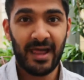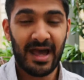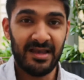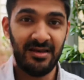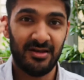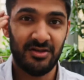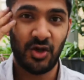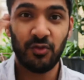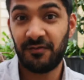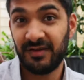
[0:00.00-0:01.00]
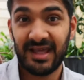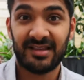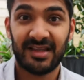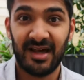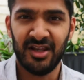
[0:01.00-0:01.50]
And don't
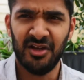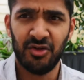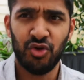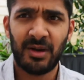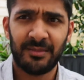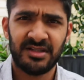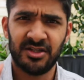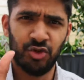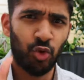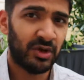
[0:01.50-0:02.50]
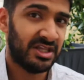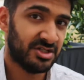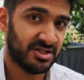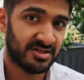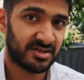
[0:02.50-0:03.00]
forget that, you know, you might be into door
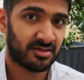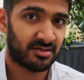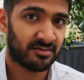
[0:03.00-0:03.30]
hinges.